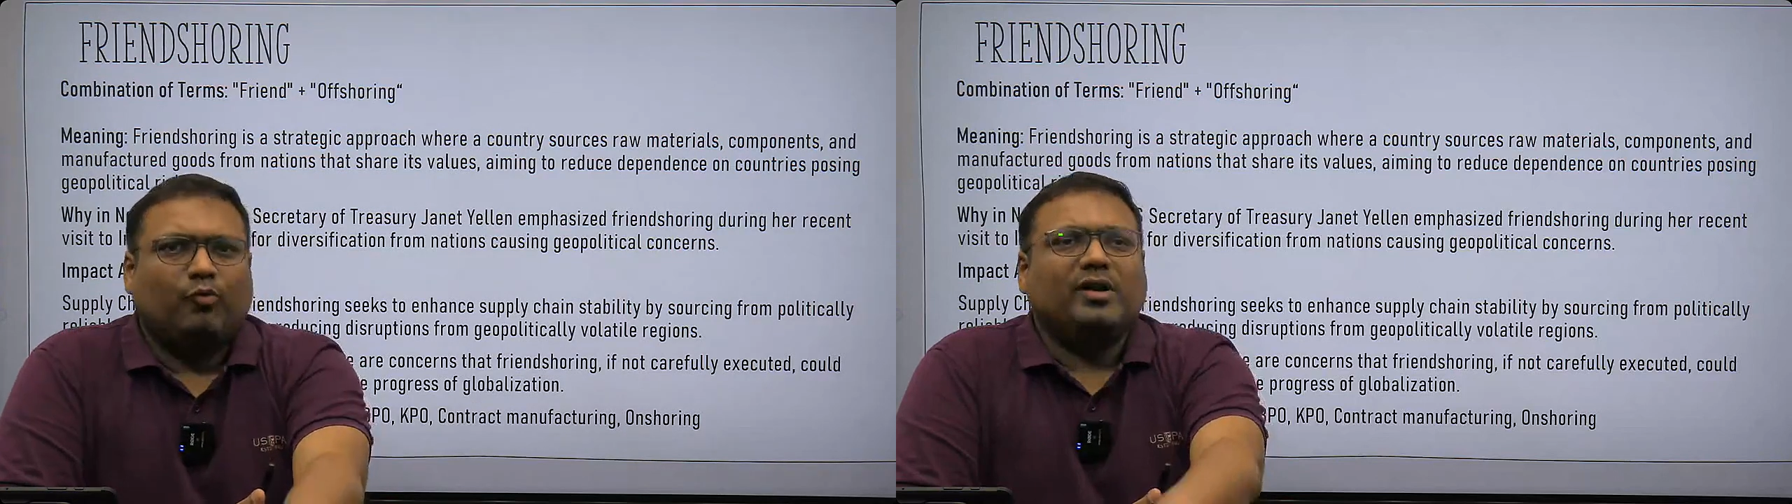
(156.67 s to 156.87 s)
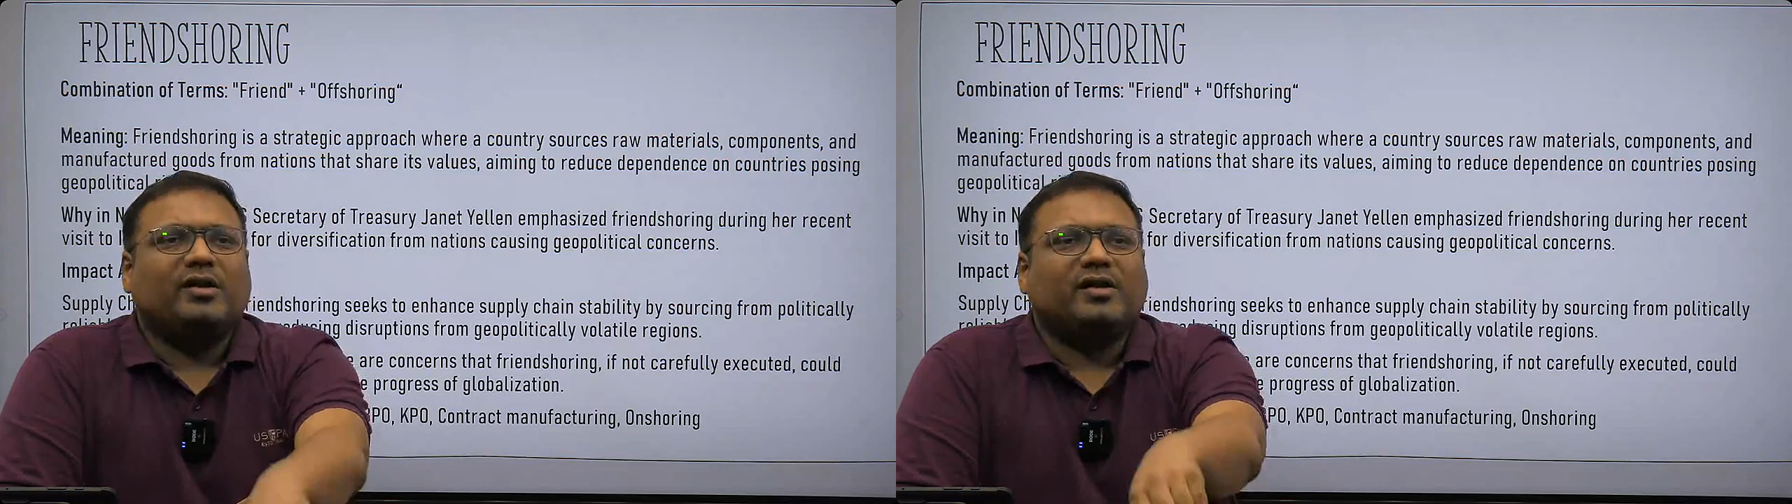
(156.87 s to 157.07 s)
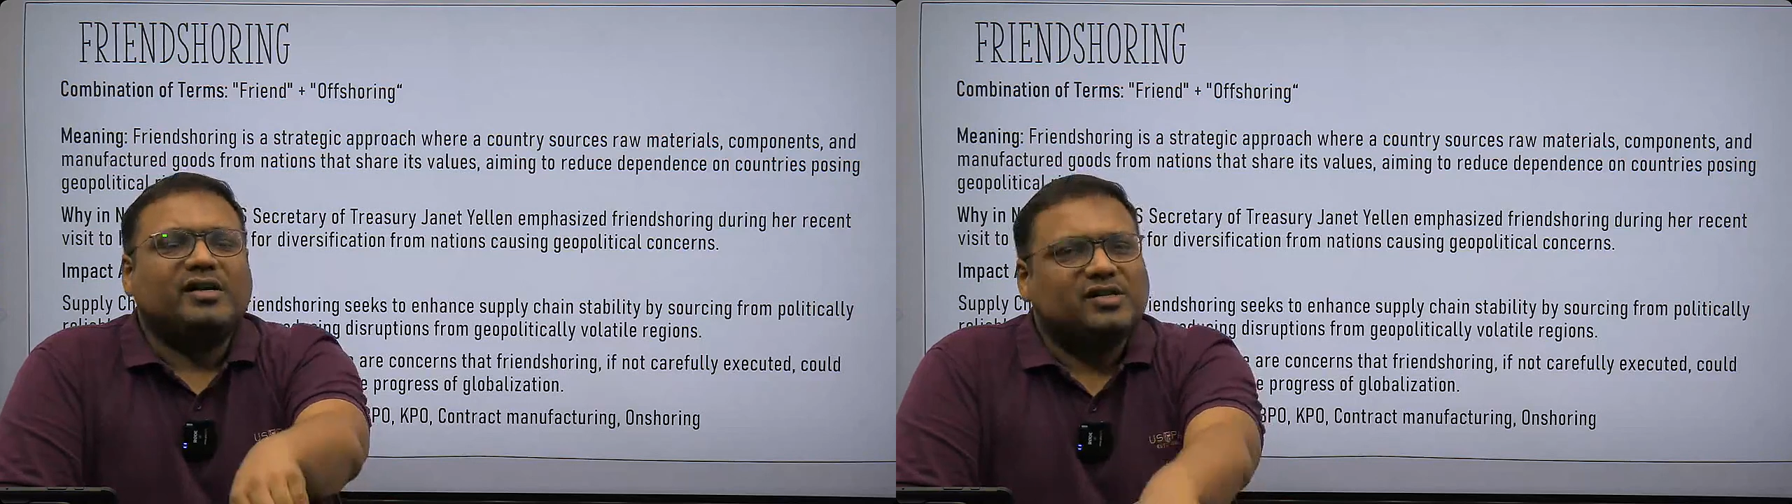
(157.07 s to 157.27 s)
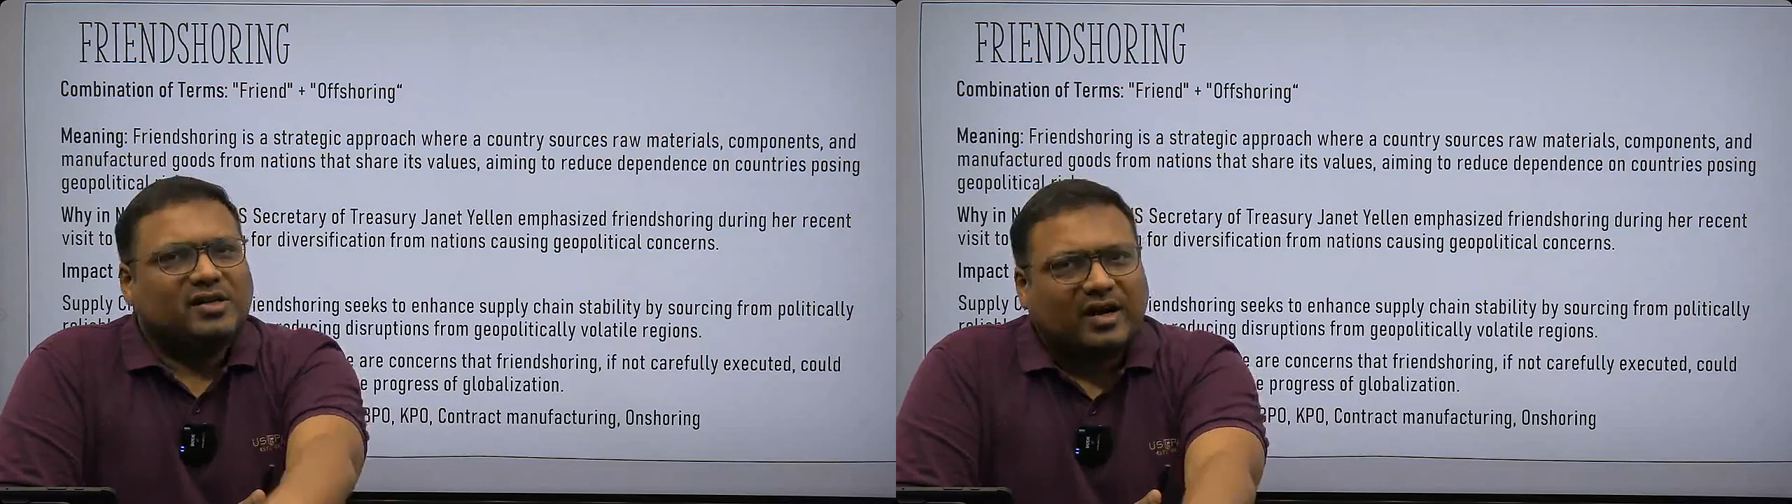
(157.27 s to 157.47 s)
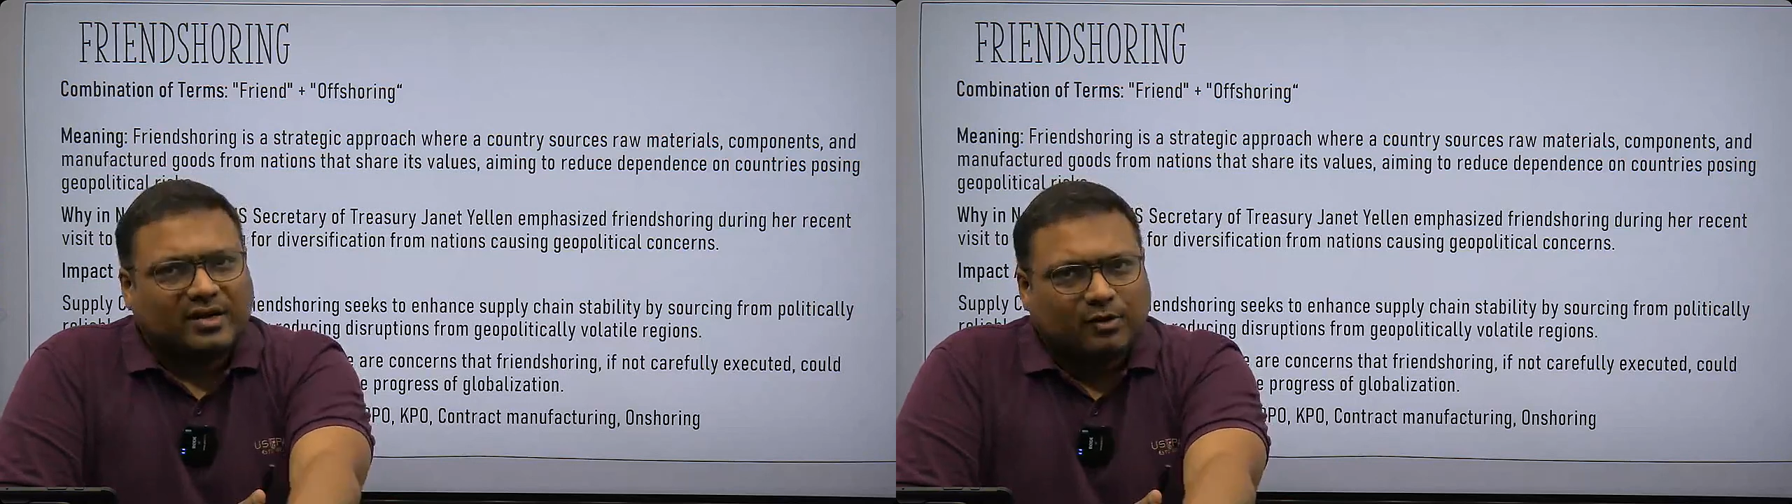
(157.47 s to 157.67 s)
one region
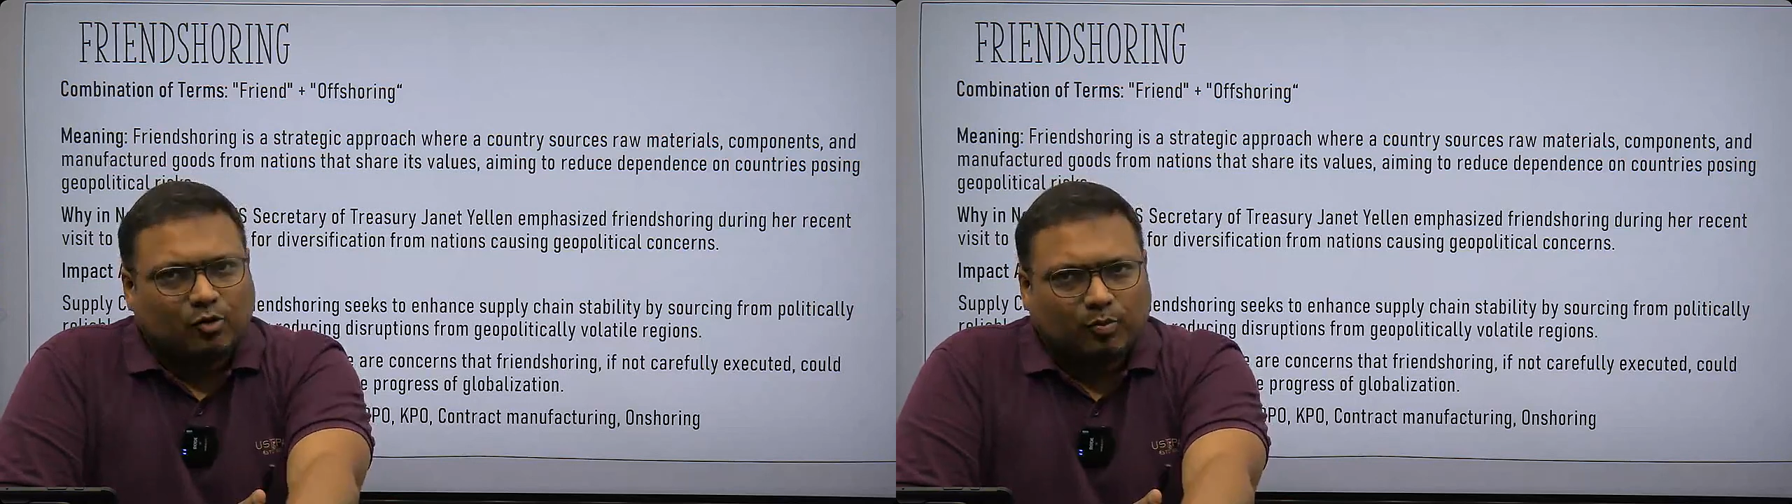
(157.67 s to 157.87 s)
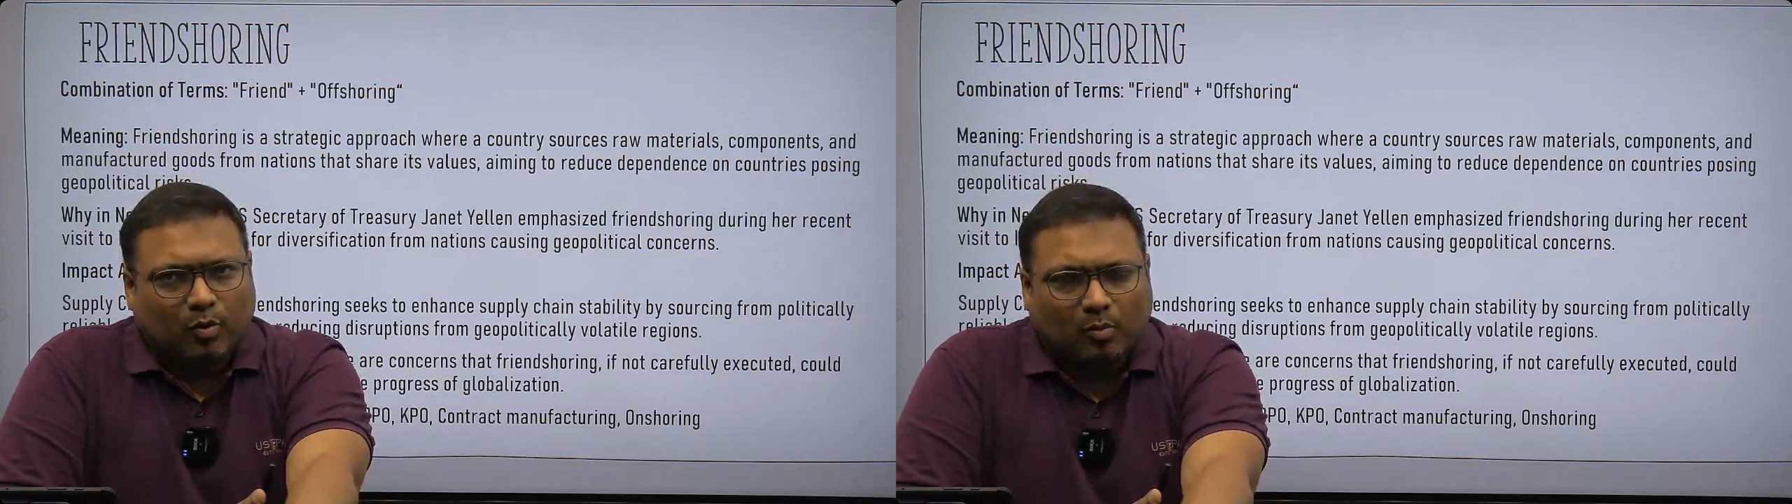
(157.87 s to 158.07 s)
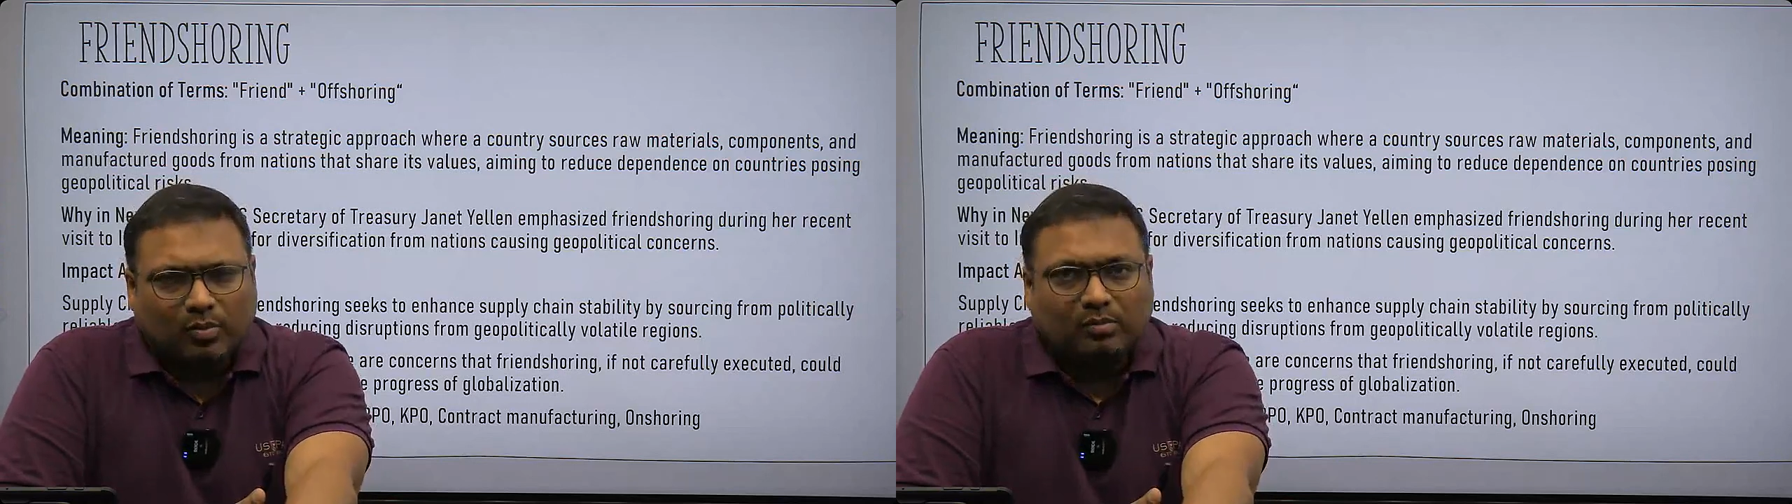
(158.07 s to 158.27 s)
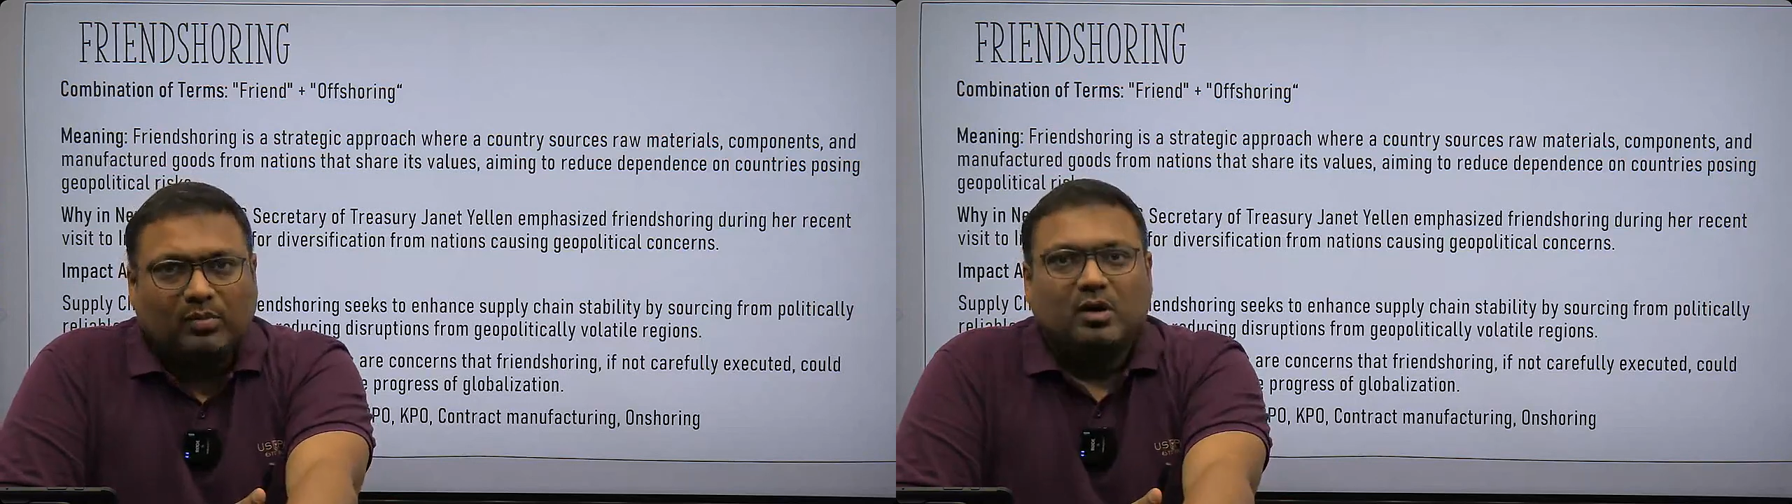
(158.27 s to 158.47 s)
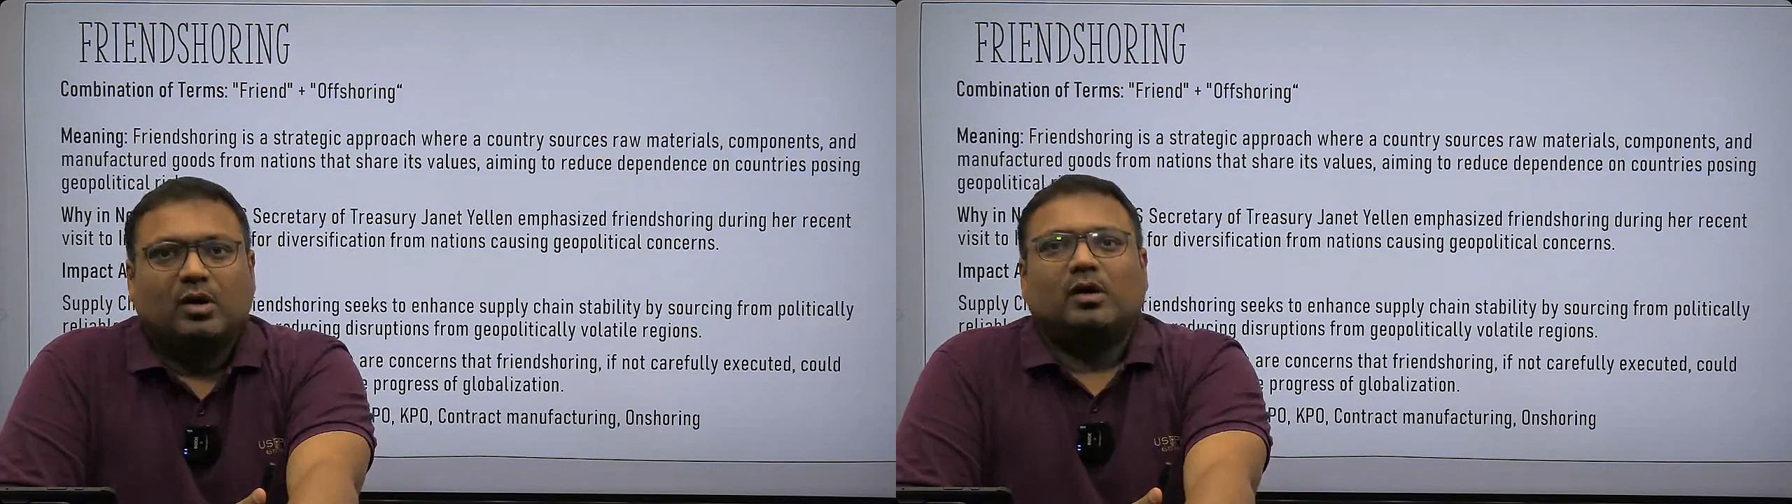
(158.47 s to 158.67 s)
get into problem,